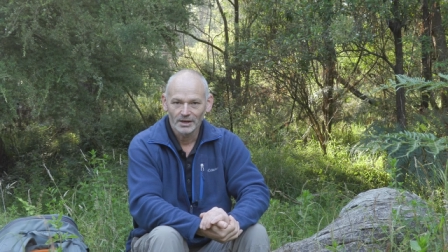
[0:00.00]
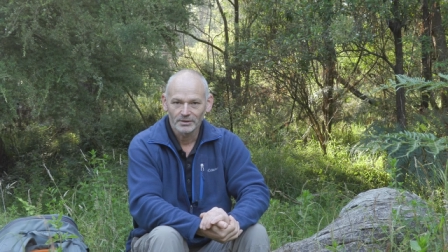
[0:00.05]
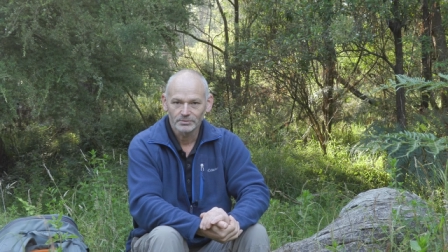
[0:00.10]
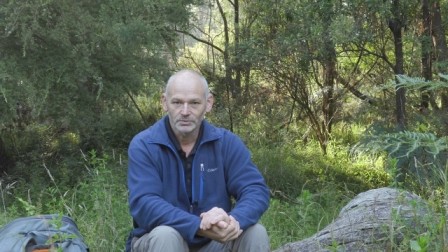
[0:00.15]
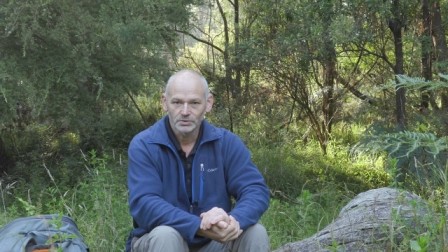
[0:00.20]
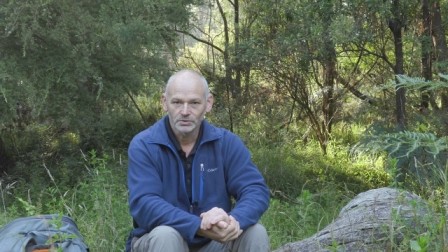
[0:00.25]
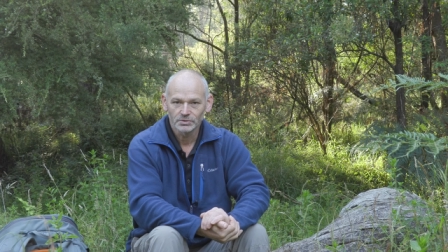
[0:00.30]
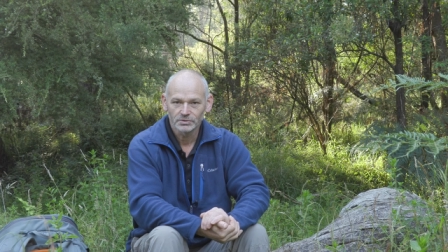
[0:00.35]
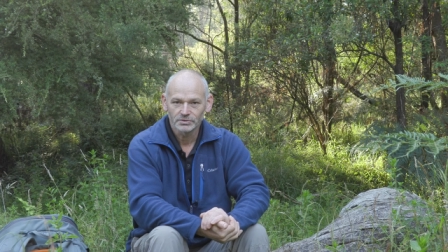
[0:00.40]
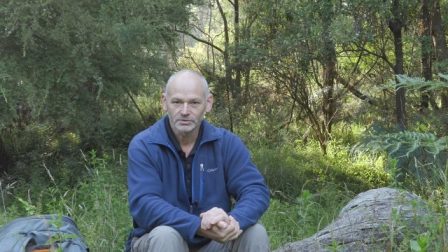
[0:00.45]

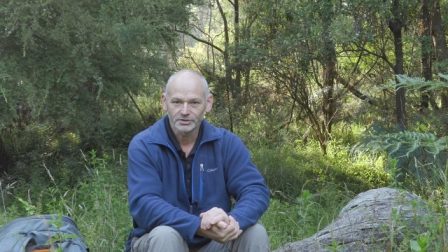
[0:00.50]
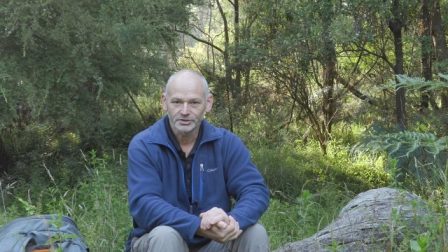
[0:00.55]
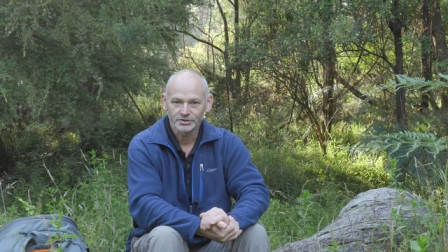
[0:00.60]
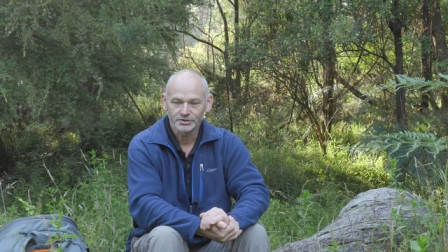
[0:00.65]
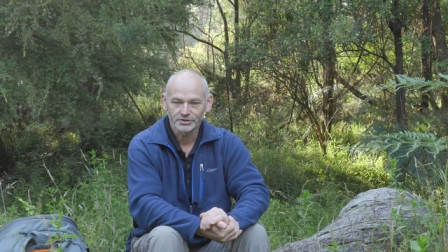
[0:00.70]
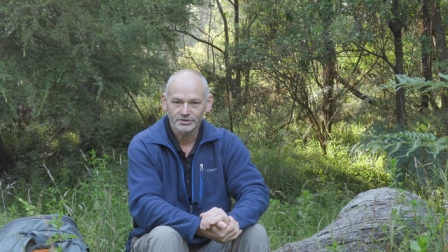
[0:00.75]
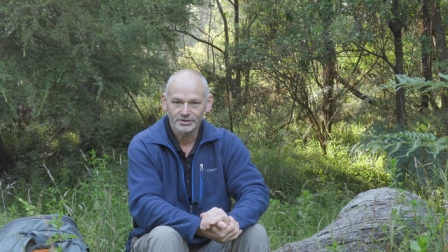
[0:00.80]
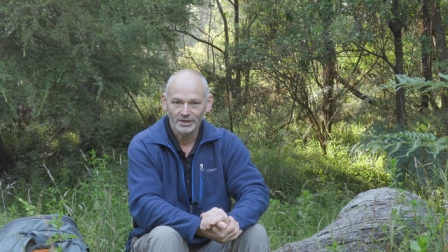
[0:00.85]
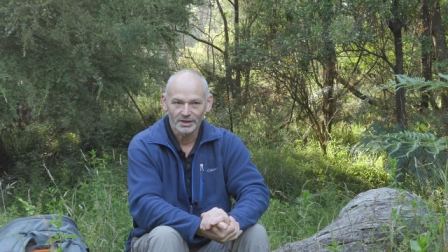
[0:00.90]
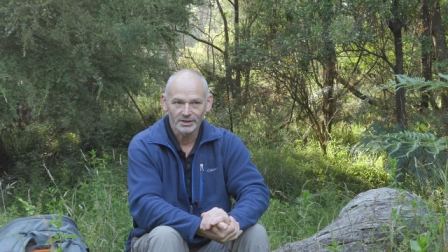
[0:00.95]
animal to
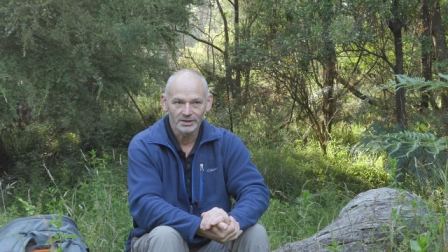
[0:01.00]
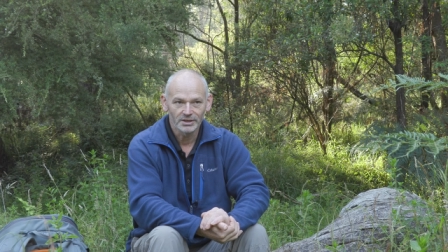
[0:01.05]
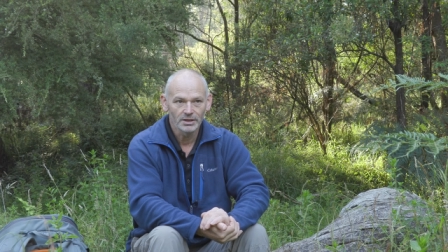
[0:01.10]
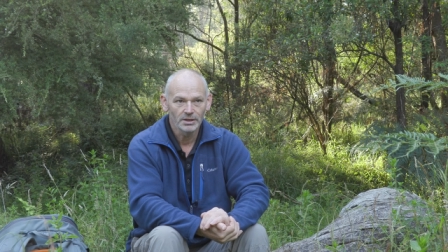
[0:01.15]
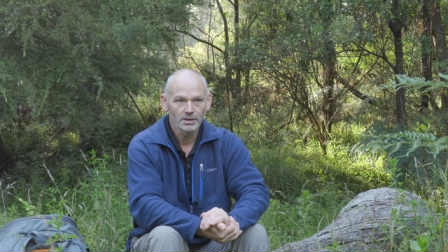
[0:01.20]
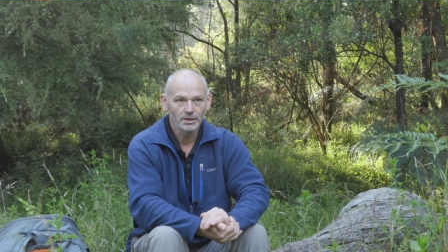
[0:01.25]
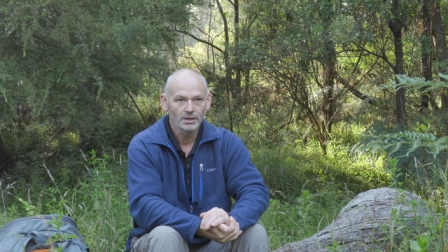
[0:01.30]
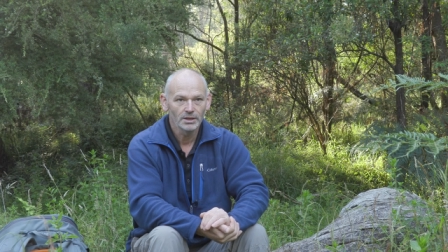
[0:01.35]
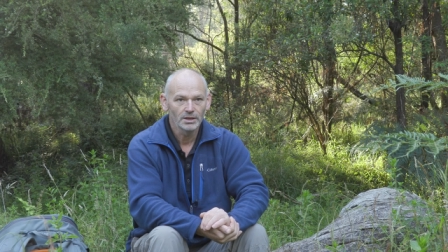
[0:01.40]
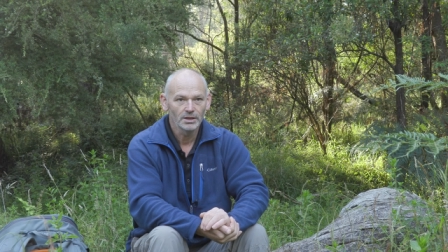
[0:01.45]

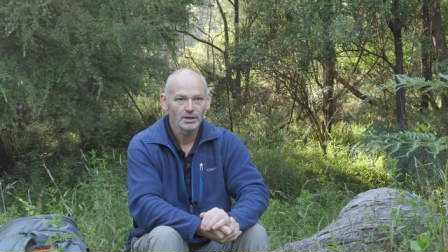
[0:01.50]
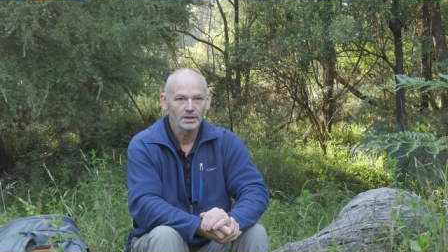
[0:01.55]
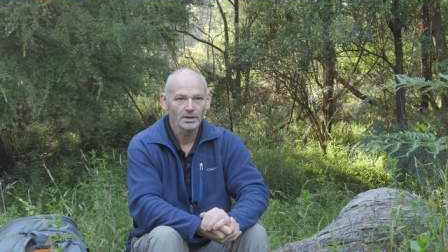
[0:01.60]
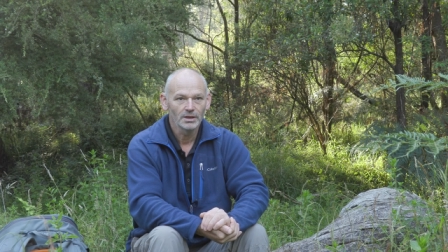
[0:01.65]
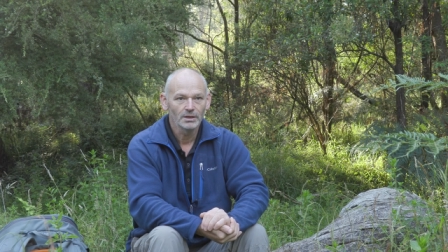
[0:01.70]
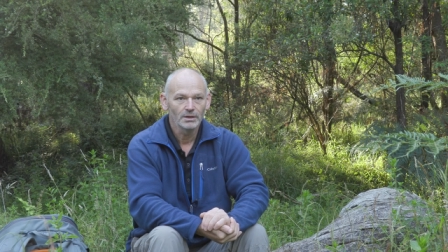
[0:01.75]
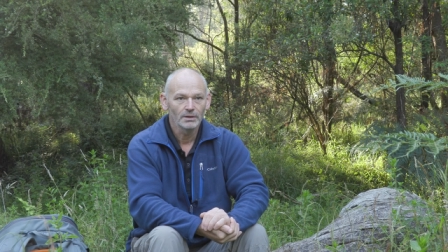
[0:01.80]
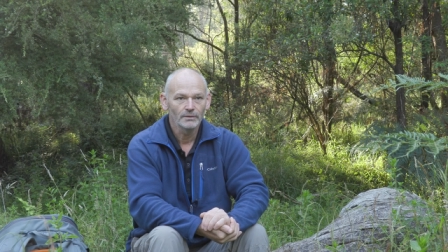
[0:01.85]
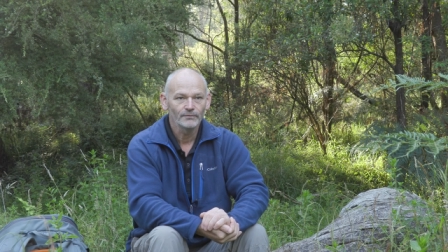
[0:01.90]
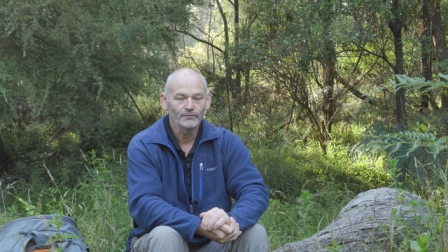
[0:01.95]
study,
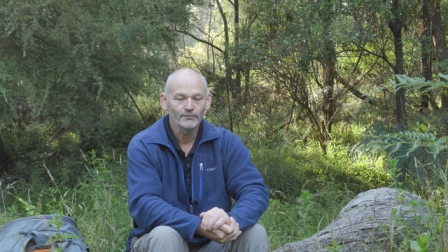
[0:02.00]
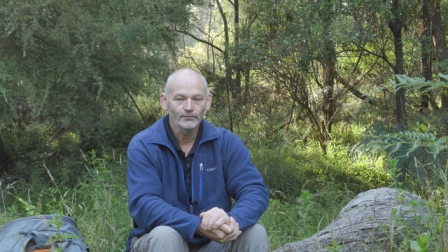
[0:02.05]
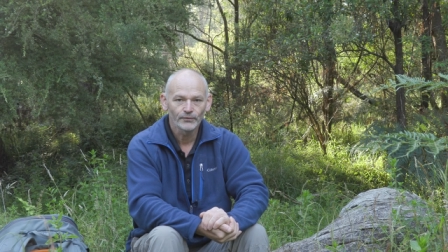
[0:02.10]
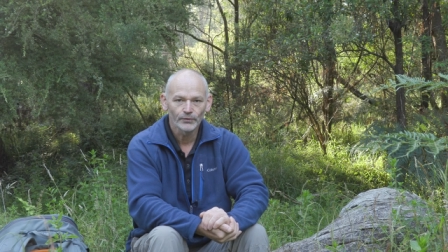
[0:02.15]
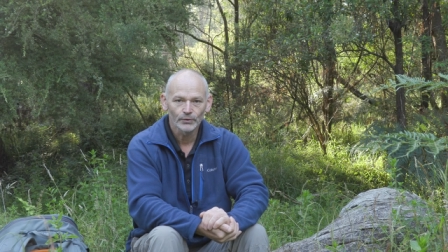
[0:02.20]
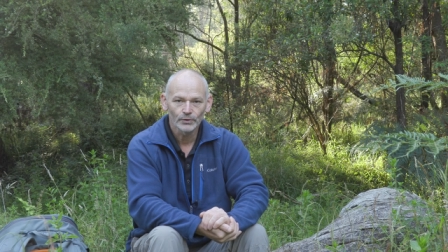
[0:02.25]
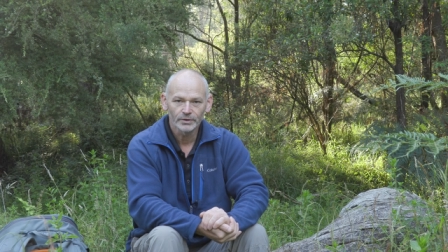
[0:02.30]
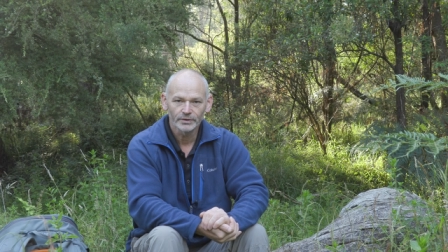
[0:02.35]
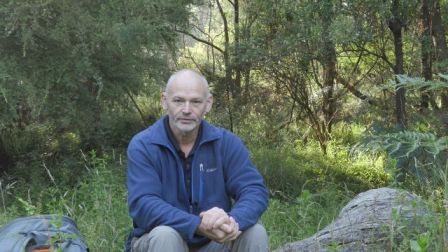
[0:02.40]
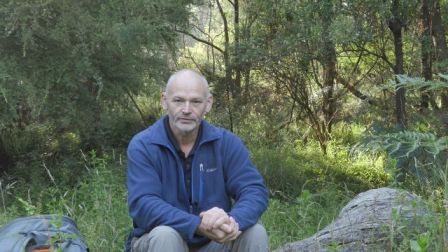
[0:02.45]

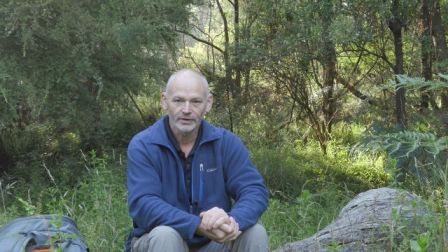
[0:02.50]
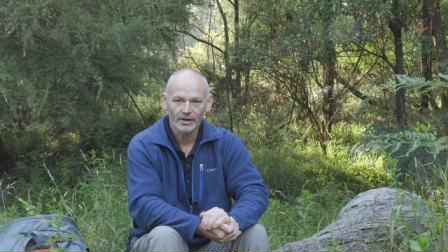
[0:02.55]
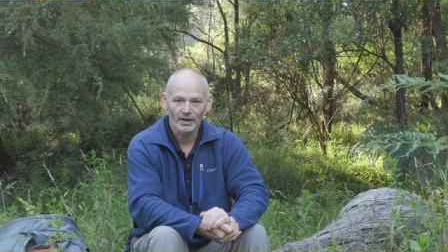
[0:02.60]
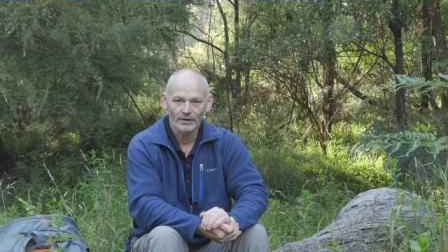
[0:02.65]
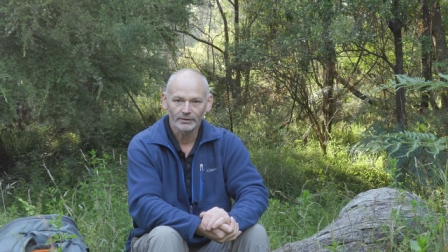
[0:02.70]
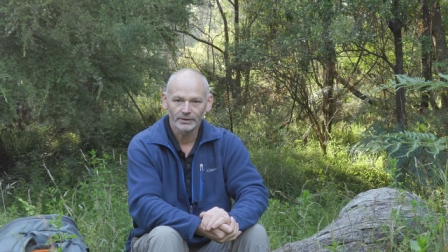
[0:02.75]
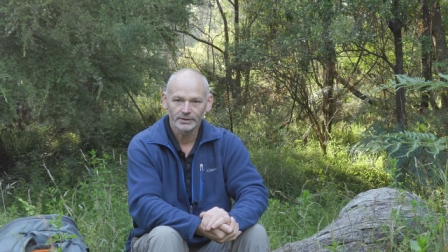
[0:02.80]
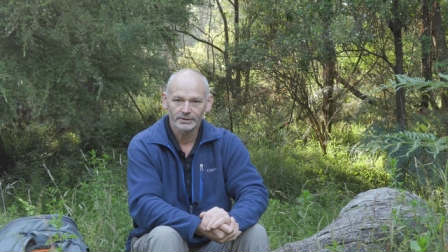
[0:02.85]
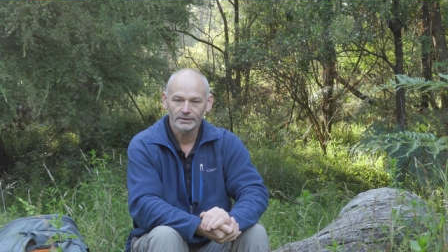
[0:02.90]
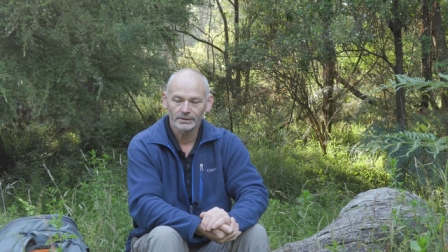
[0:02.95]
full of
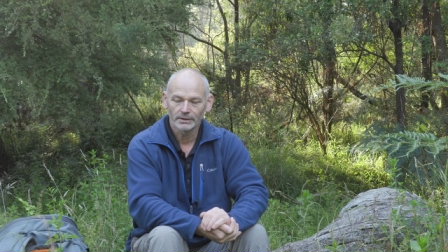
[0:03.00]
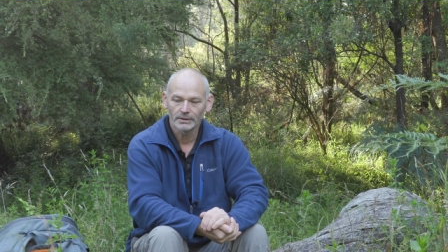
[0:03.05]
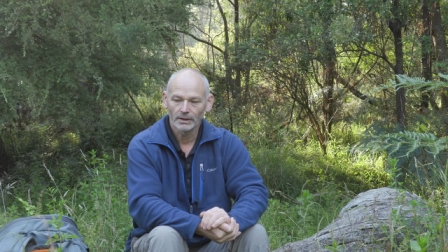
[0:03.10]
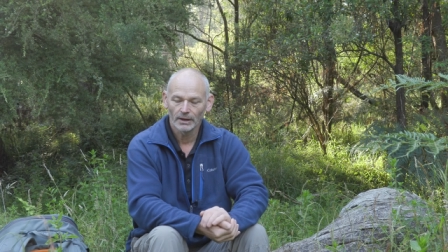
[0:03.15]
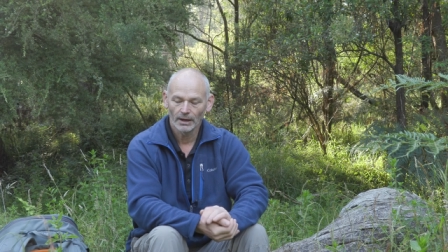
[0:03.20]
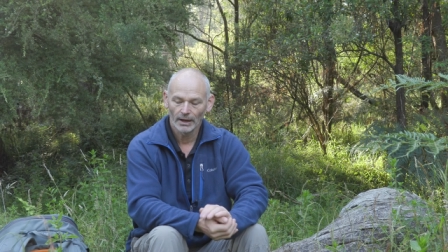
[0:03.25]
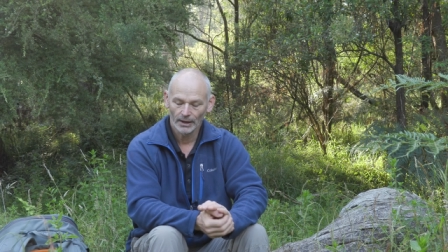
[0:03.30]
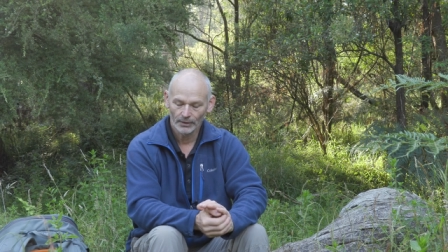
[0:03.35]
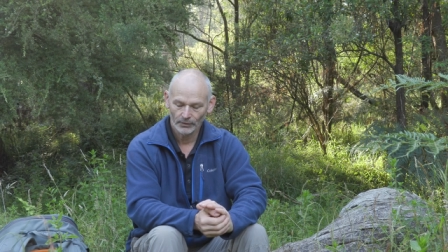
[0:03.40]
character,